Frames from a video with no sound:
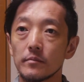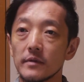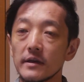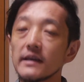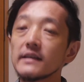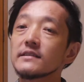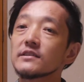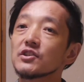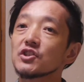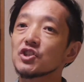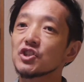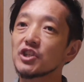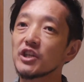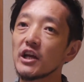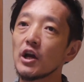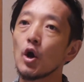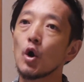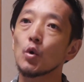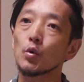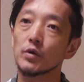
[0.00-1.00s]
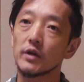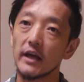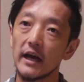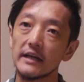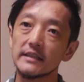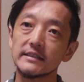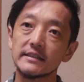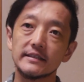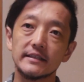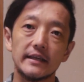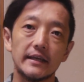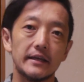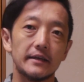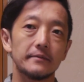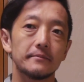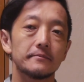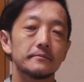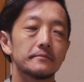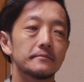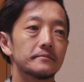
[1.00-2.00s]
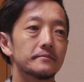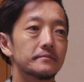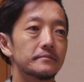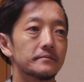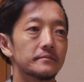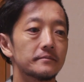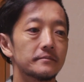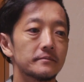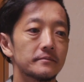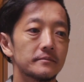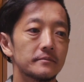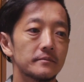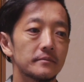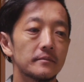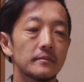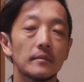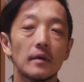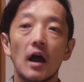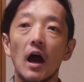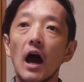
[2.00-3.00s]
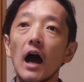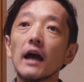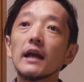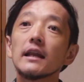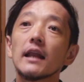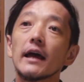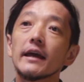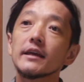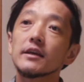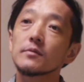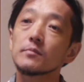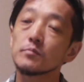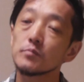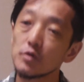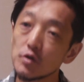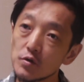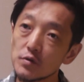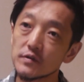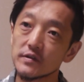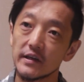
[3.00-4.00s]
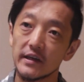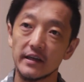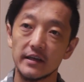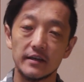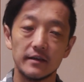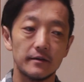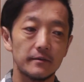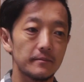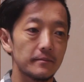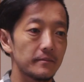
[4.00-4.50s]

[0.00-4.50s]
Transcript: is Shiho Ganse. I like music.